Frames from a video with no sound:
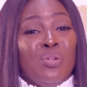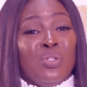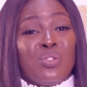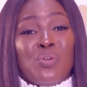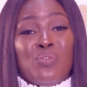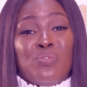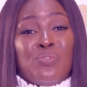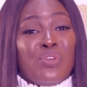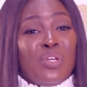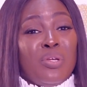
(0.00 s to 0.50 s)

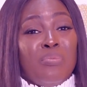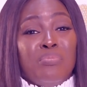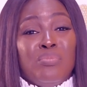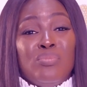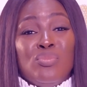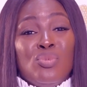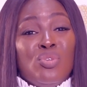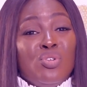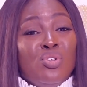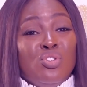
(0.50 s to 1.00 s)
lot of
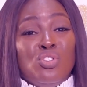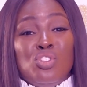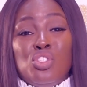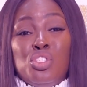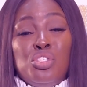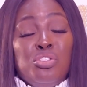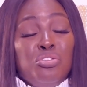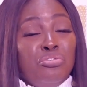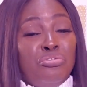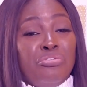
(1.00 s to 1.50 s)

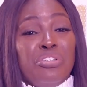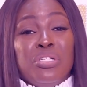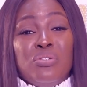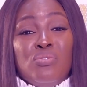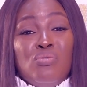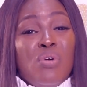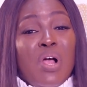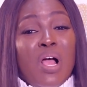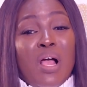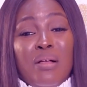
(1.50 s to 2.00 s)
children
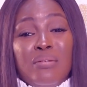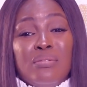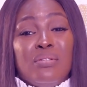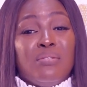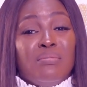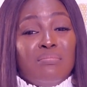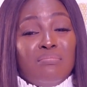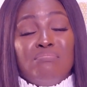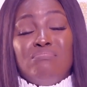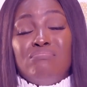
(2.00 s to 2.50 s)
who are
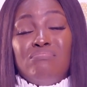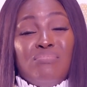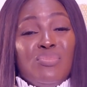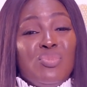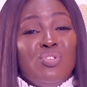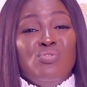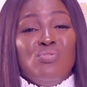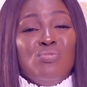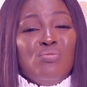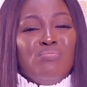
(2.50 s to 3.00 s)

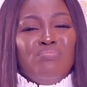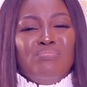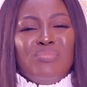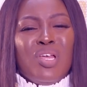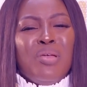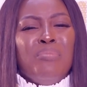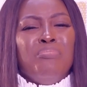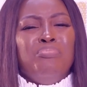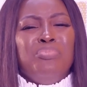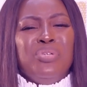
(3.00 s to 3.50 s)
you know,
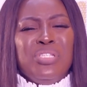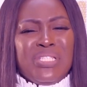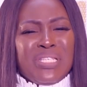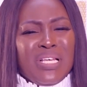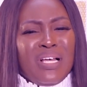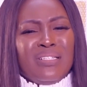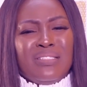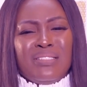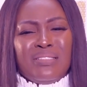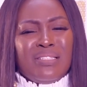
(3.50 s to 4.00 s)

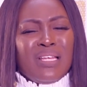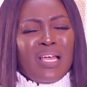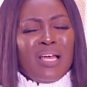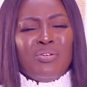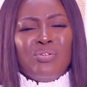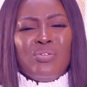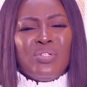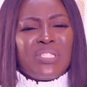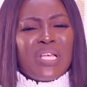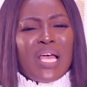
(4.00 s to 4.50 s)
embittered. They are
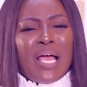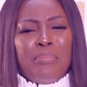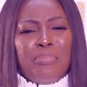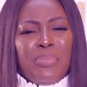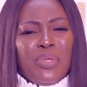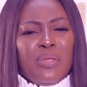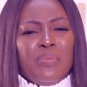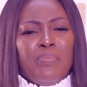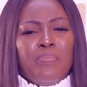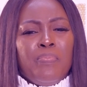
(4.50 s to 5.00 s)
not
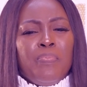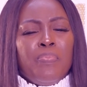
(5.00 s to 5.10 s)
happy.